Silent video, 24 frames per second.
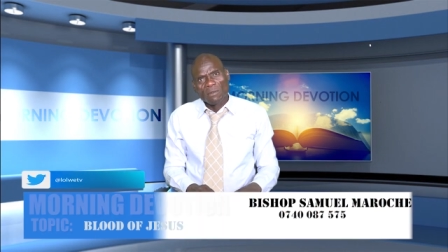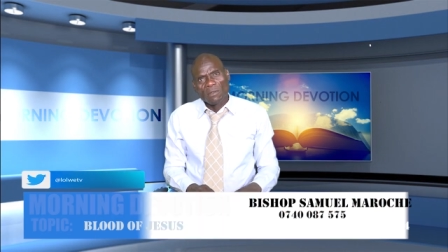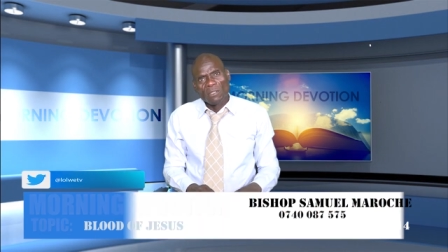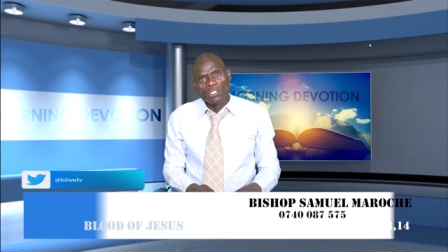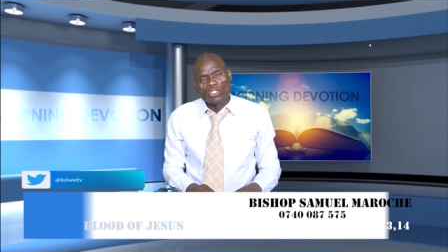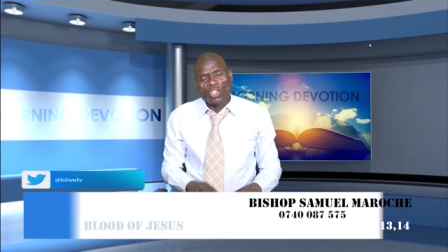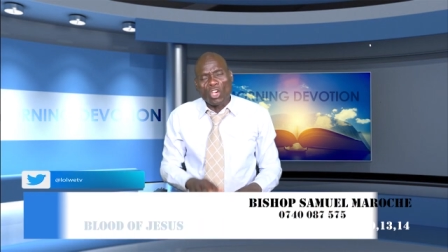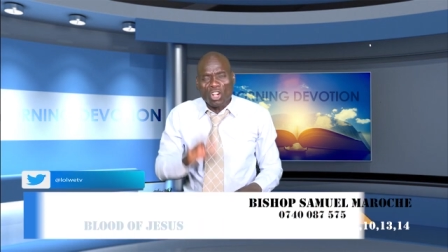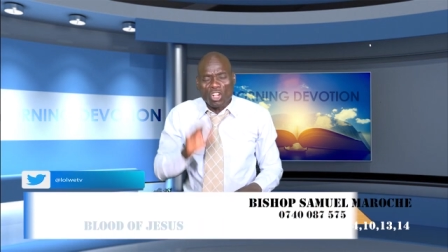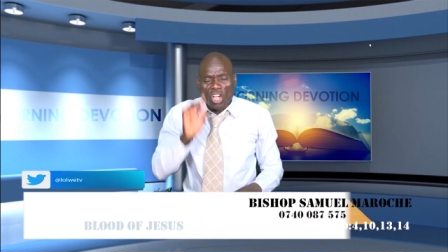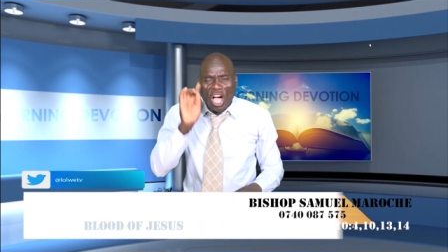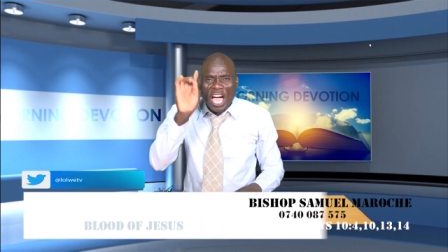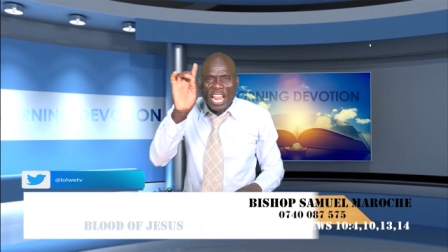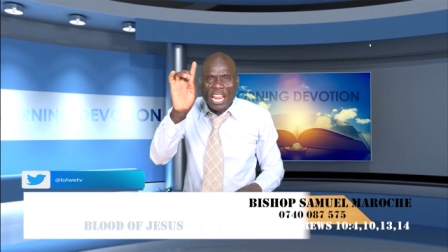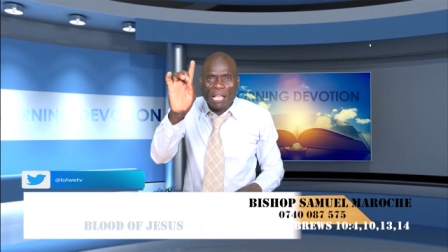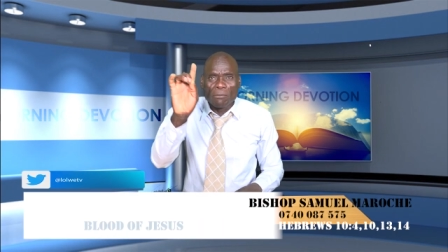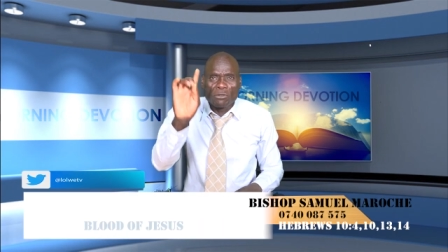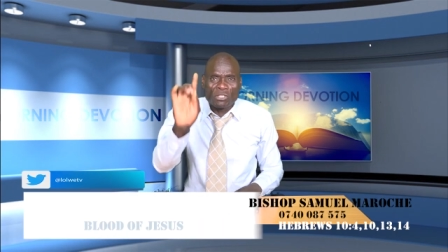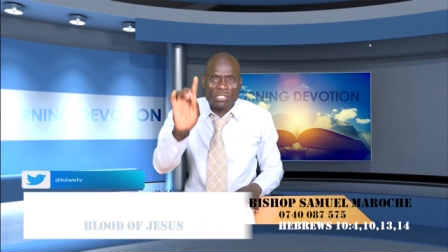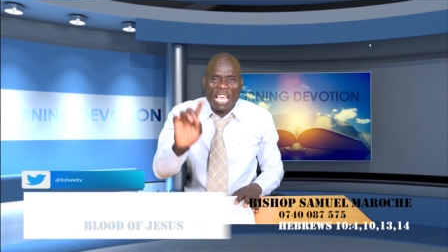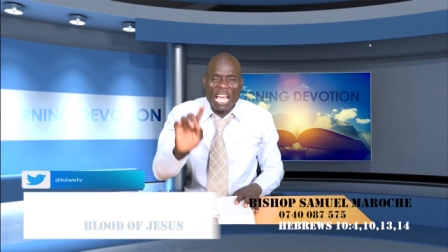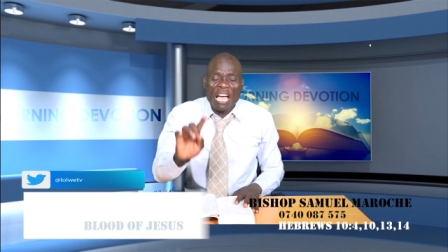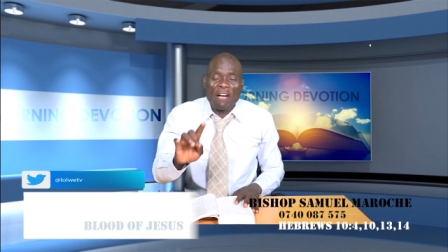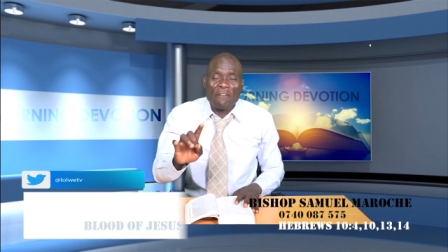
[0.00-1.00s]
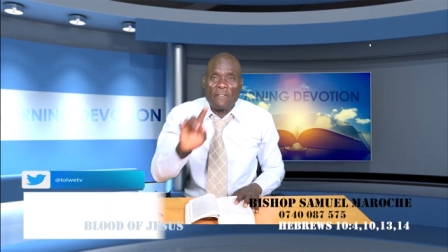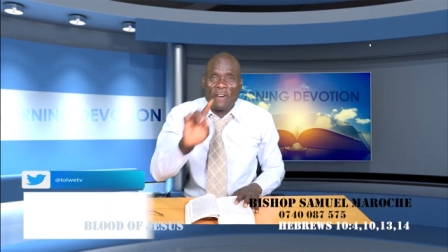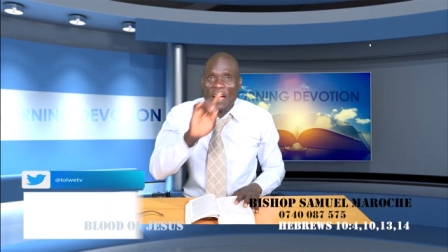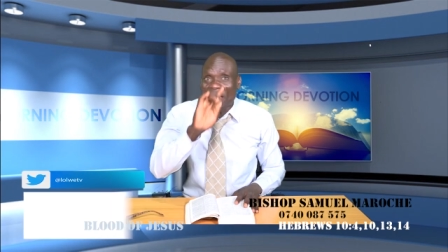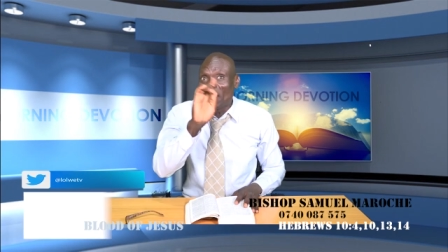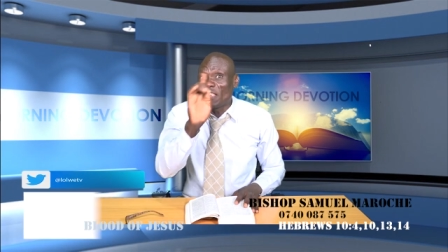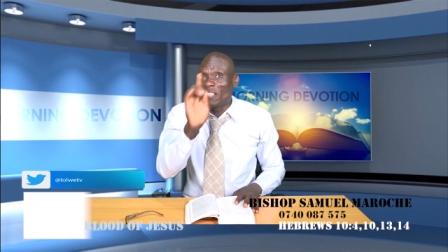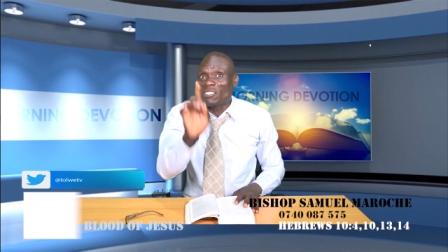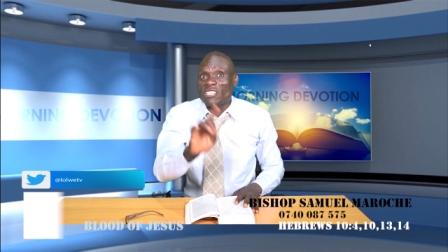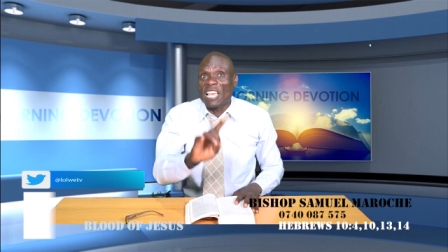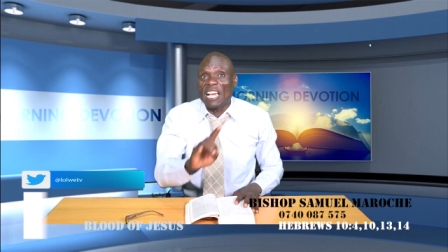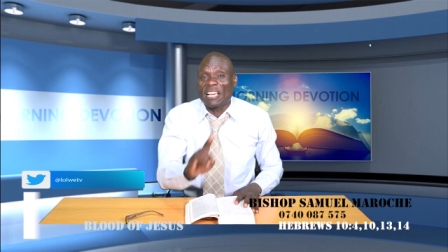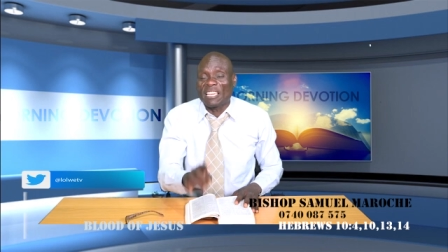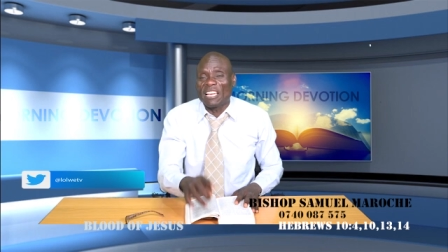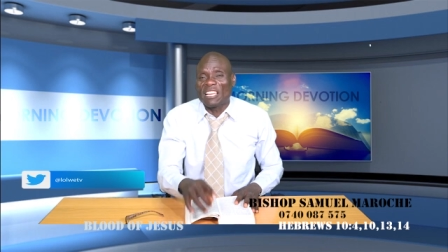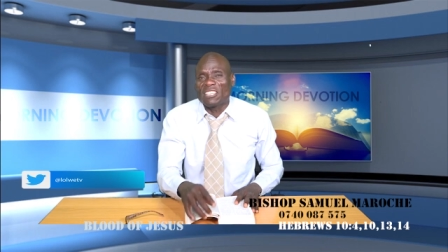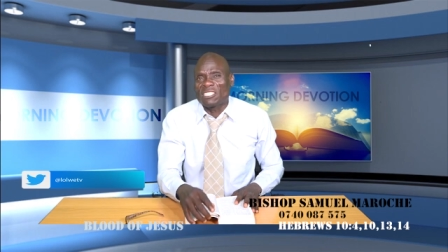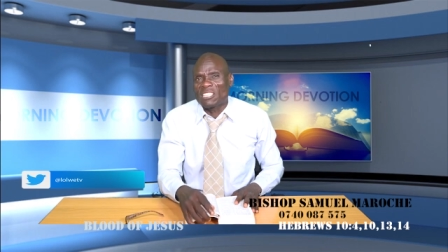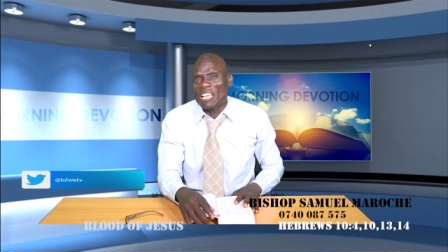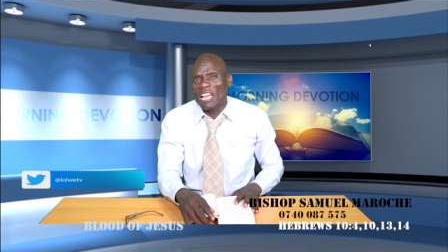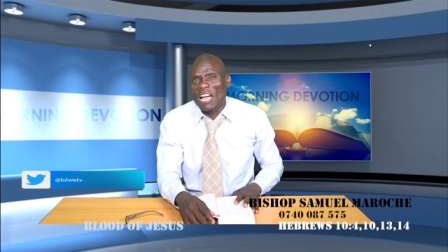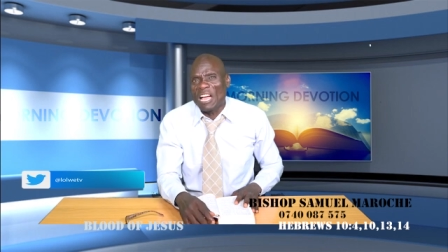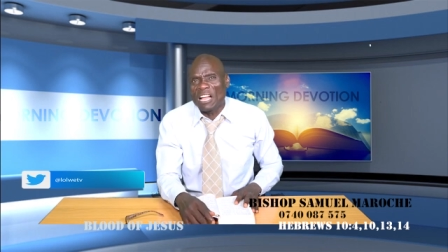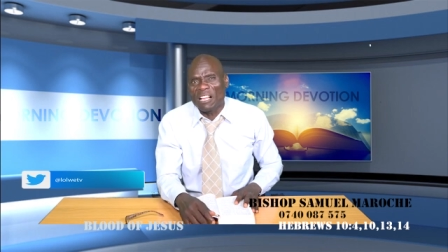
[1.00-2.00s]
So God himself had the second
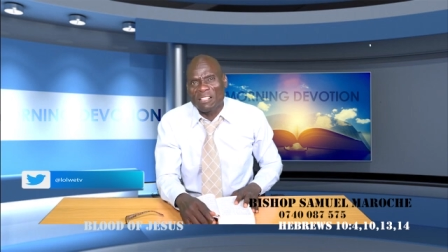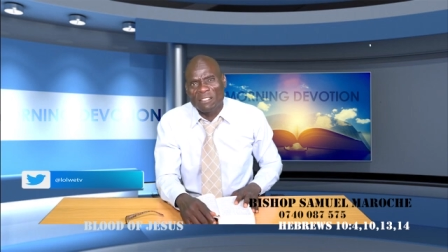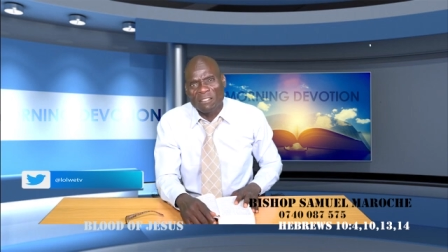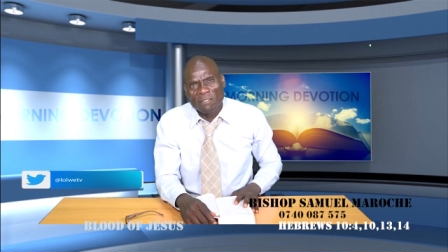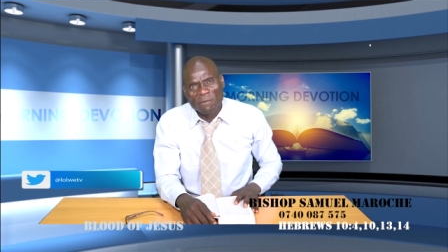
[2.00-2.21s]
son.